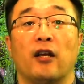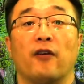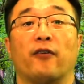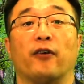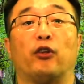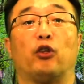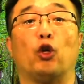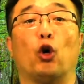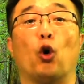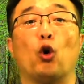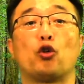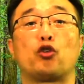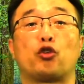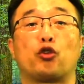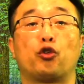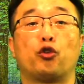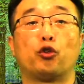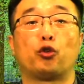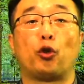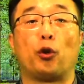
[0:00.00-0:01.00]
For those
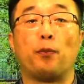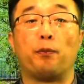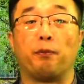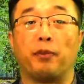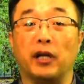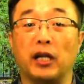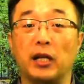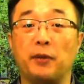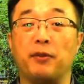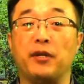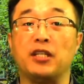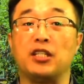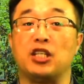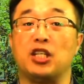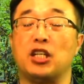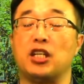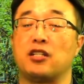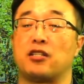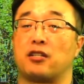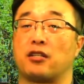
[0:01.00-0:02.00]
who don't believe in
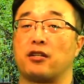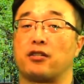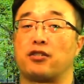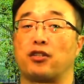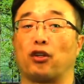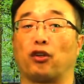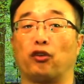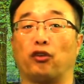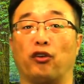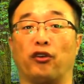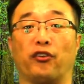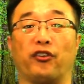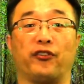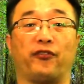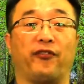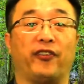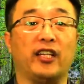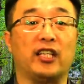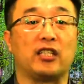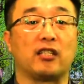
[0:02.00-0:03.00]
Jesus, the
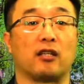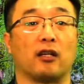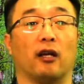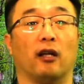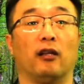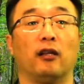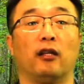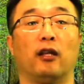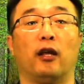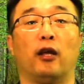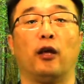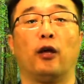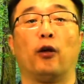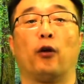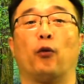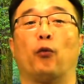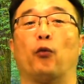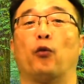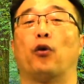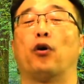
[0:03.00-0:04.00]
crucifixion
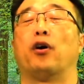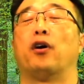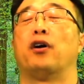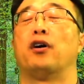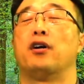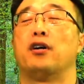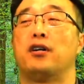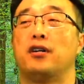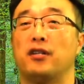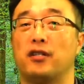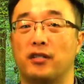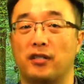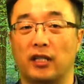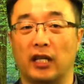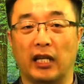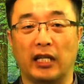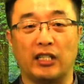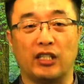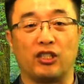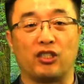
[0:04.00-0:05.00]
was
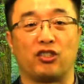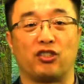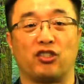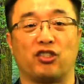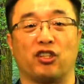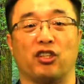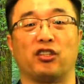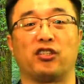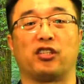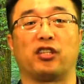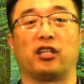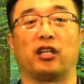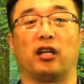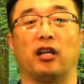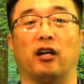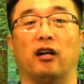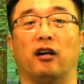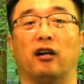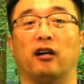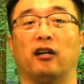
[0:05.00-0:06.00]
just
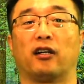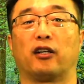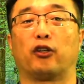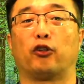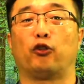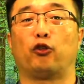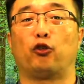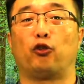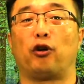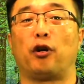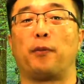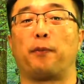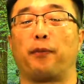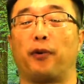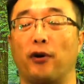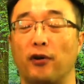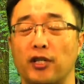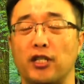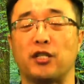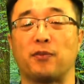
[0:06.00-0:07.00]
a cruel
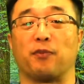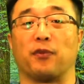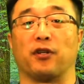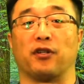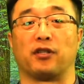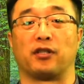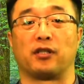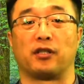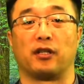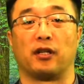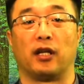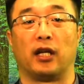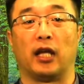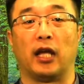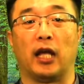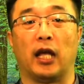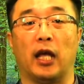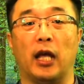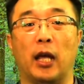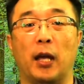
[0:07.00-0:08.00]
punishment.
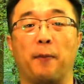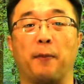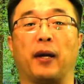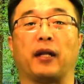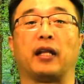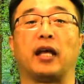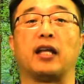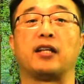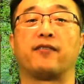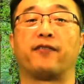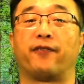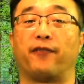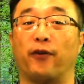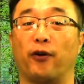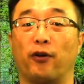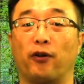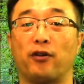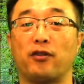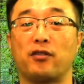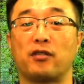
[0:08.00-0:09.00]
But as
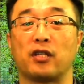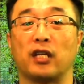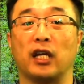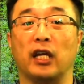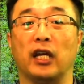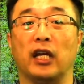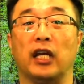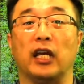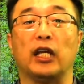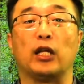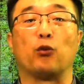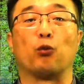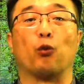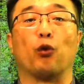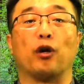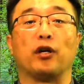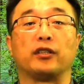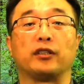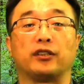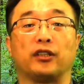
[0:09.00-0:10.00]
for us, it
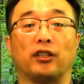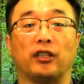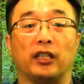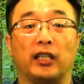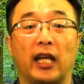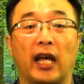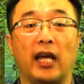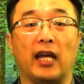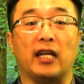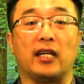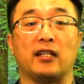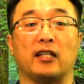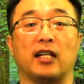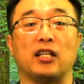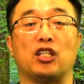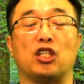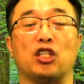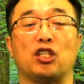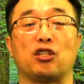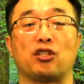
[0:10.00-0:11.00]
was the day
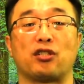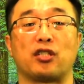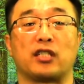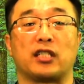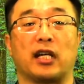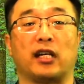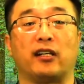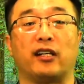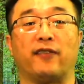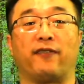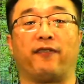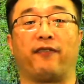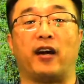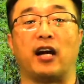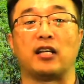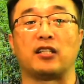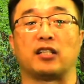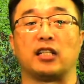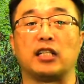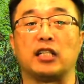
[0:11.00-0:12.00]
that Jesus
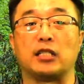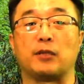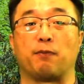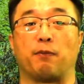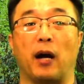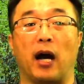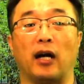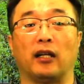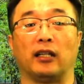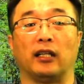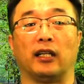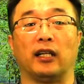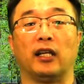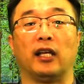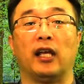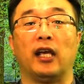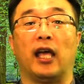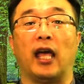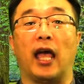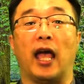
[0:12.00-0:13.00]
sacrificed his body
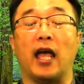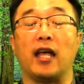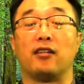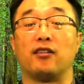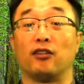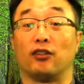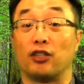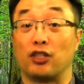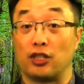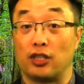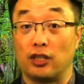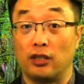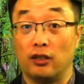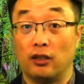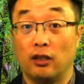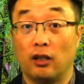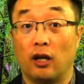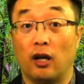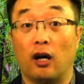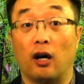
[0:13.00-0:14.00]
as a
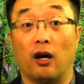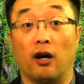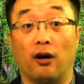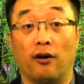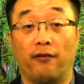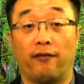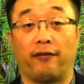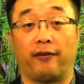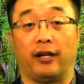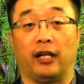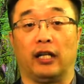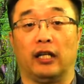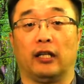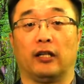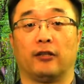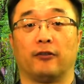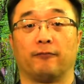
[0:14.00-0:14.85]
sin offering.